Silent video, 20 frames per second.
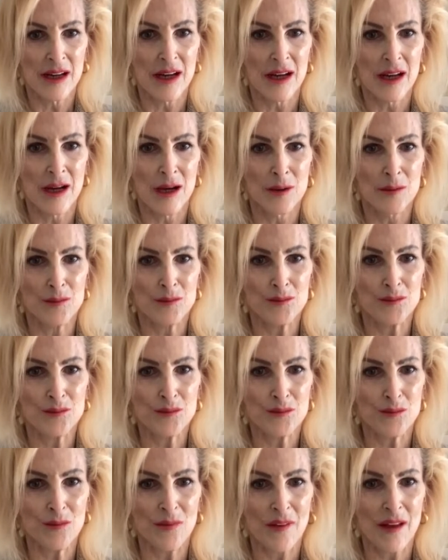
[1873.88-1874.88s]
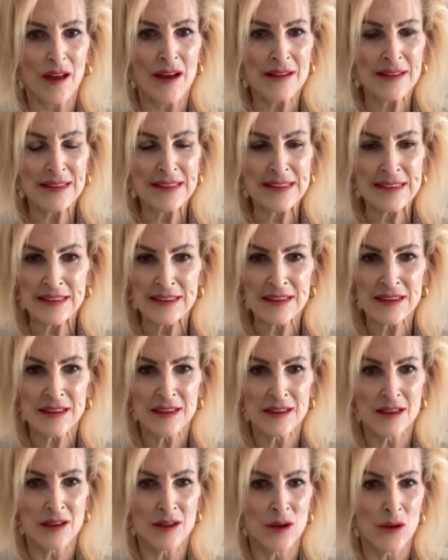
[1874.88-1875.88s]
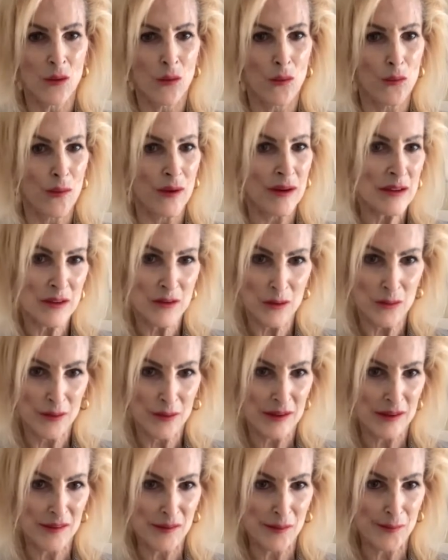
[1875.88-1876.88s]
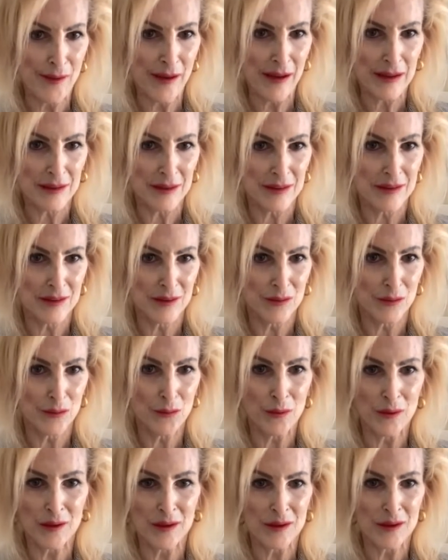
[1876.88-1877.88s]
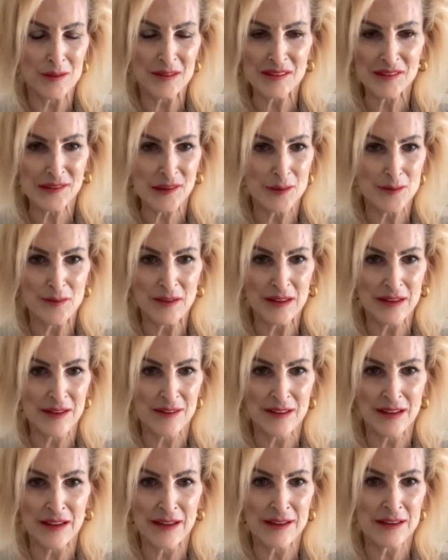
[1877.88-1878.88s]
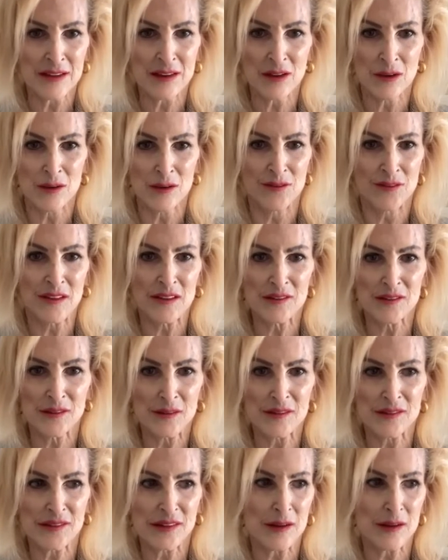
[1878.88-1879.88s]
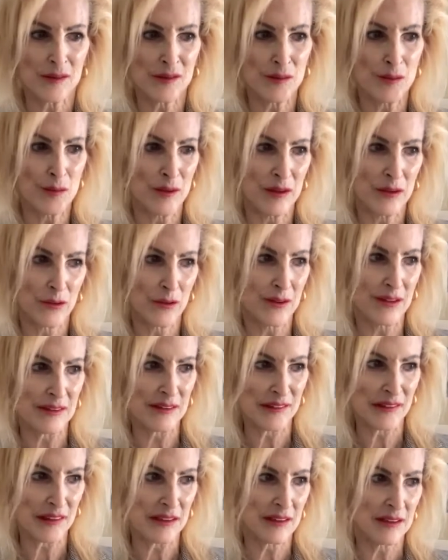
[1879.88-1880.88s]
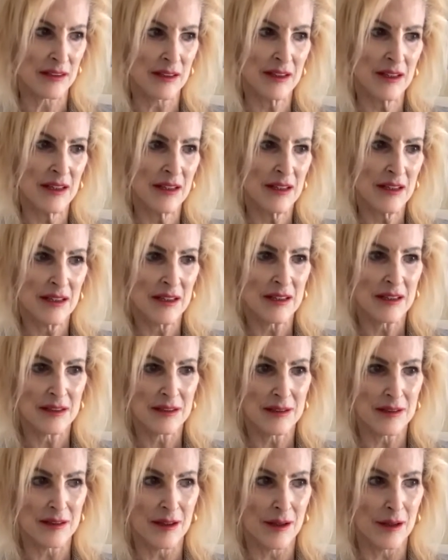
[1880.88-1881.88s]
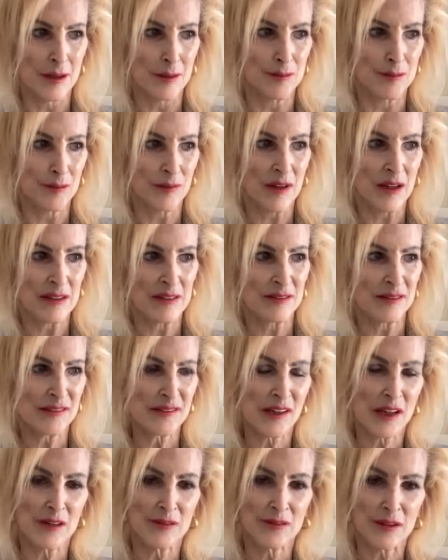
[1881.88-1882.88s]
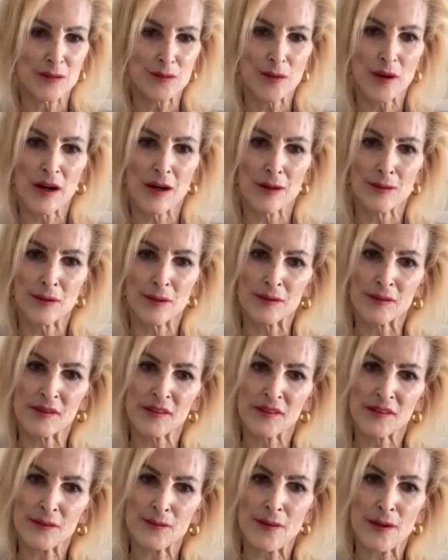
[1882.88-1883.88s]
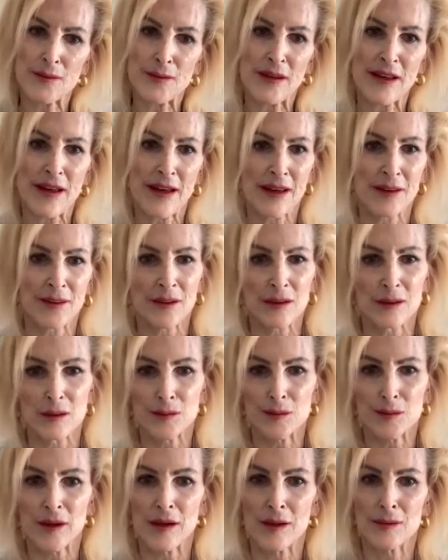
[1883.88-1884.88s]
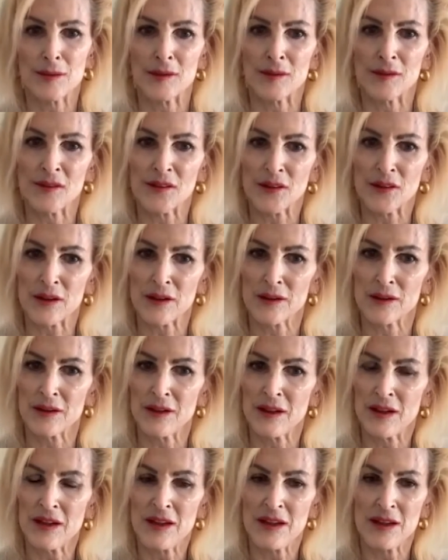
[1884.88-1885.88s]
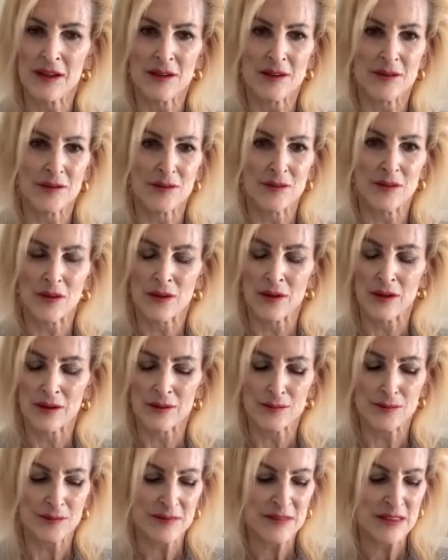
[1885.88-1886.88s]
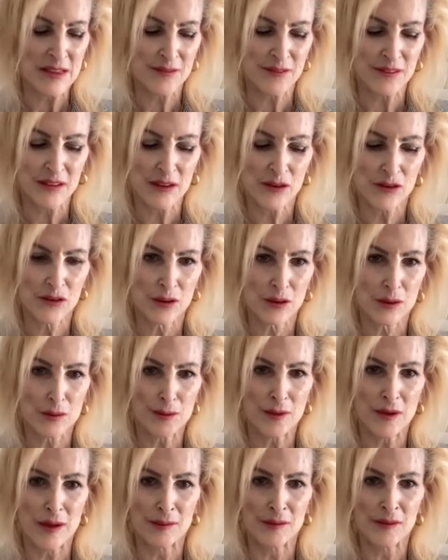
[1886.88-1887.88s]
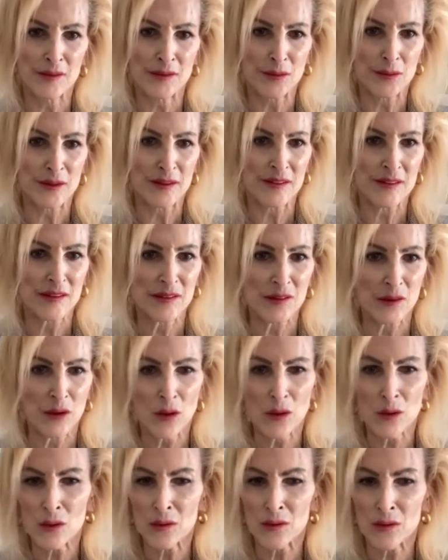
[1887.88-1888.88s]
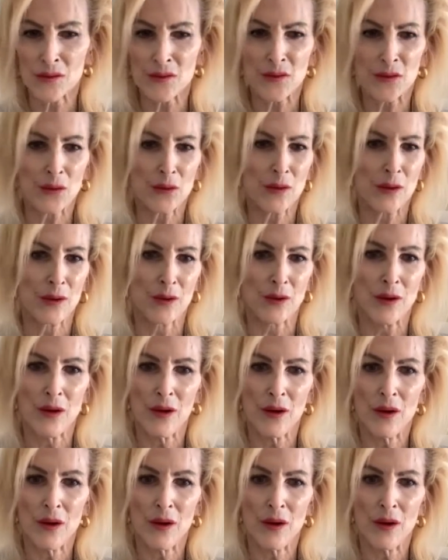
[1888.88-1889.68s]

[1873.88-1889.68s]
Um, I didn't know what to expect working with someone like that. I didn't know if this was, he was more interested in um, kind of solving problems, maybe ethical problems or, or definitional problems with his goals or,